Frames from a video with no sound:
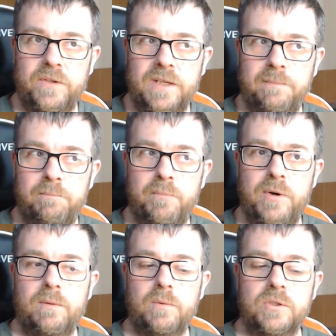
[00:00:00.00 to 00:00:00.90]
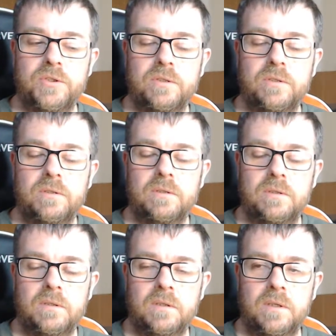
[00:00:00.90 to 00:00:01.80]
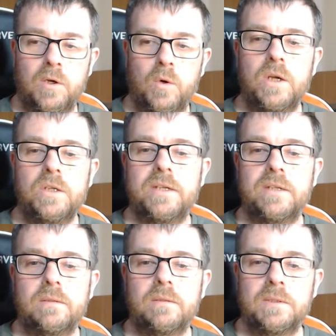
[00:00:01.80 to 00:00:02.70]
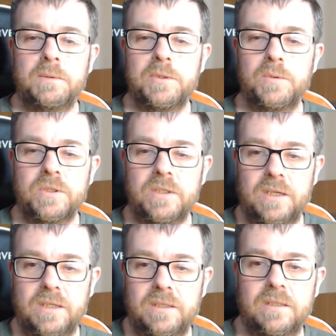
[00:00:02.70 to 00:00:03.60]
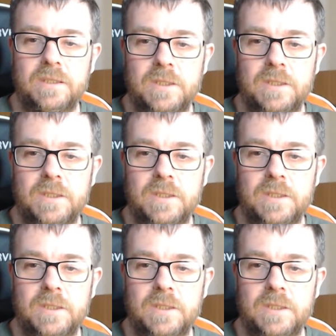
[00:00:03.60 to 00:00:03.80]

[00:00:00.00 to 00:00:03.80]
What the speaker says: and Brett was quite gentle with me, which was nice. So